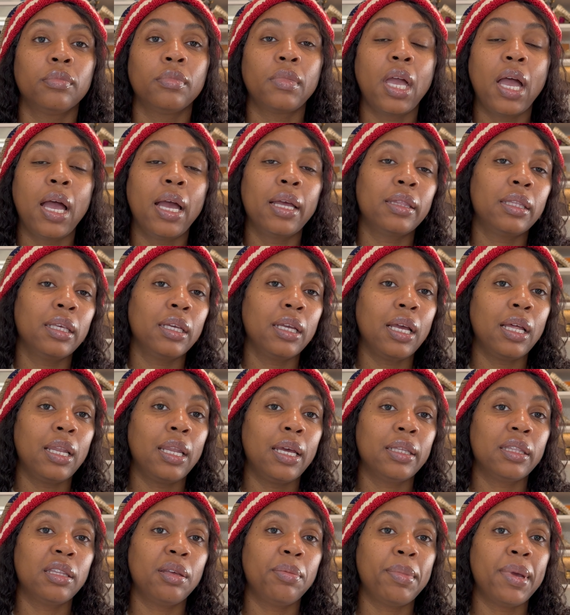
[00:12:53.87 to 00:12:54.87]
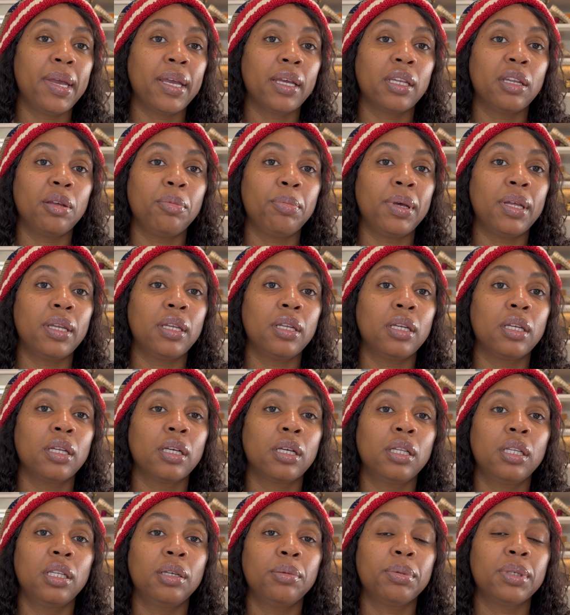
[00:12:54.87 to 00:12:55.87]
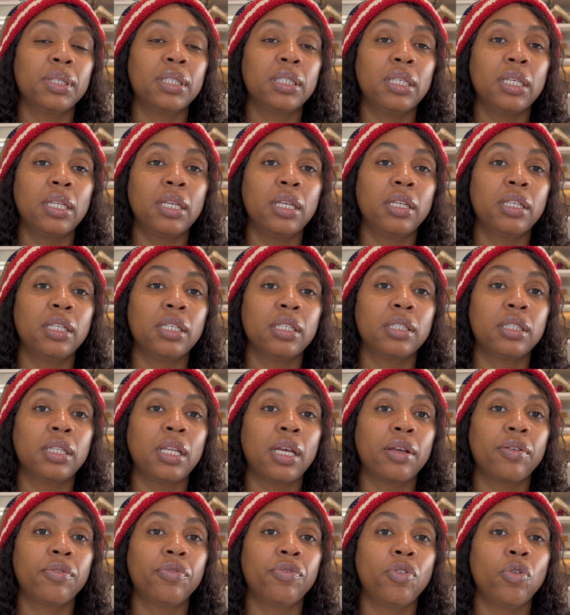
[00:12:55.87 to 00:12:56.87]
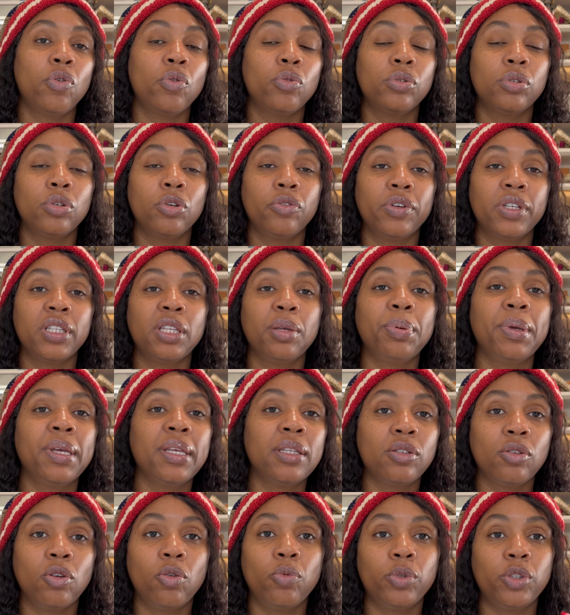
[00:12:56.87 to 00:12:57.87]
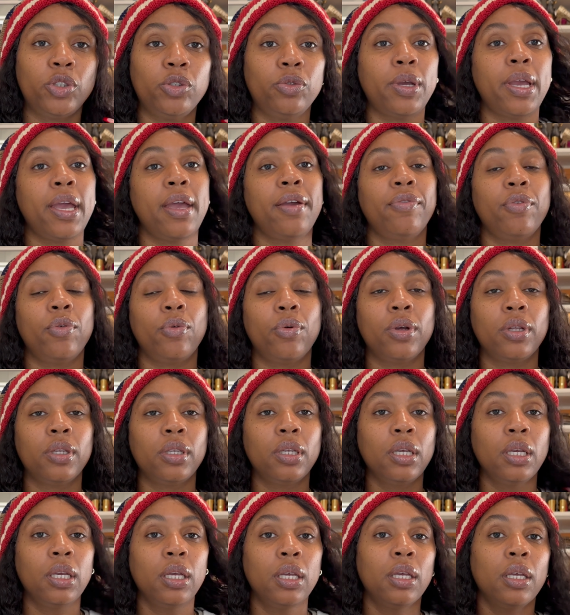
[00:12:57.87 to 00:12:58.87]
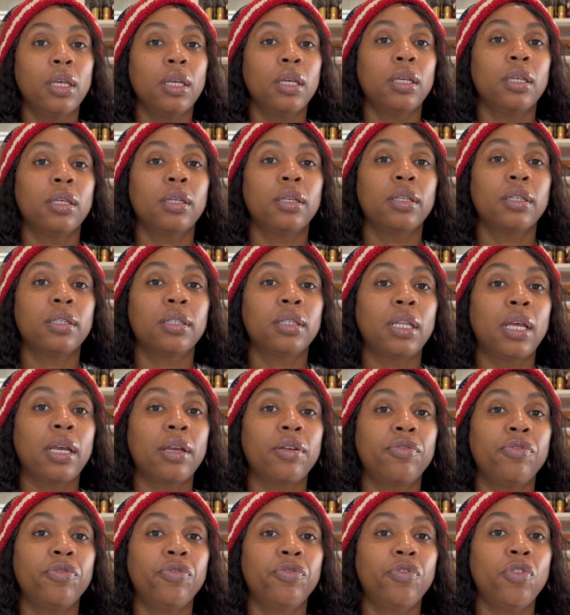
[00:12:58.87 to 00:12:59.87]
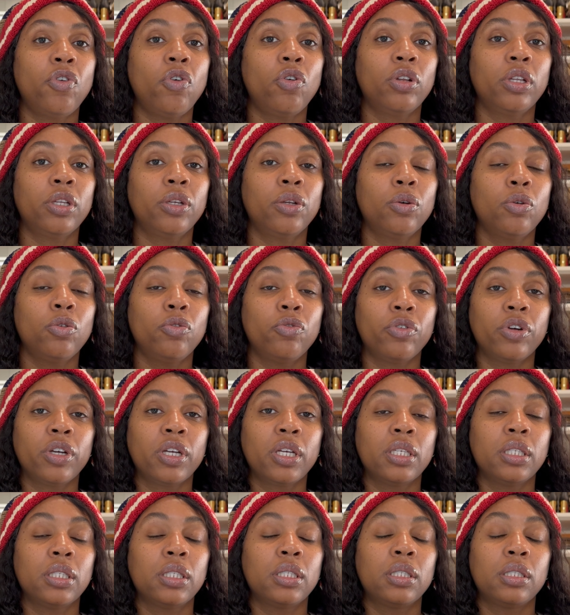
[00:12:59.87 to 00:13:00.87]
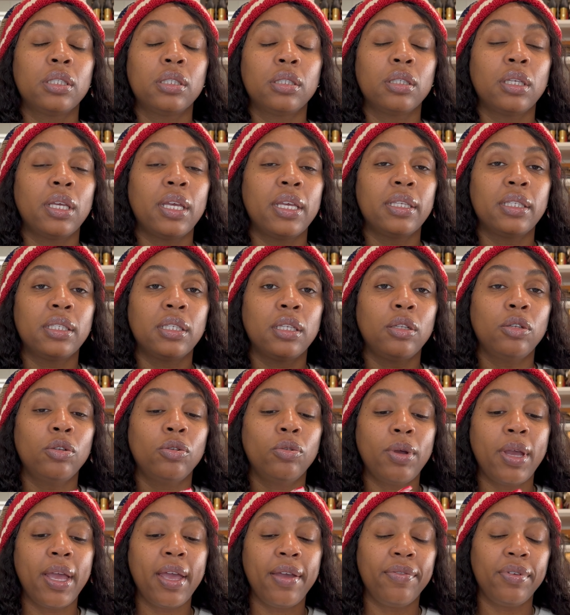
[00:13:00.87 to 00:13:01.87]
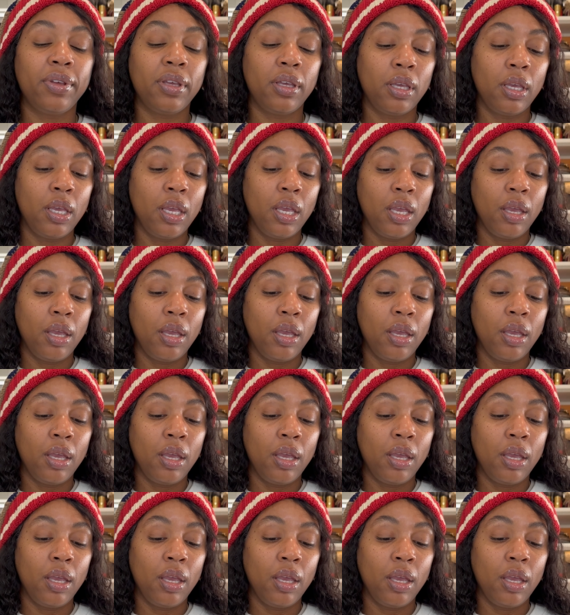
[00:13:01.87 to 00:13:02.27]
I think I like the magnet better than the clip because then it just like folds over. It depends on what you have on. It's like falling over because it's a little heavy.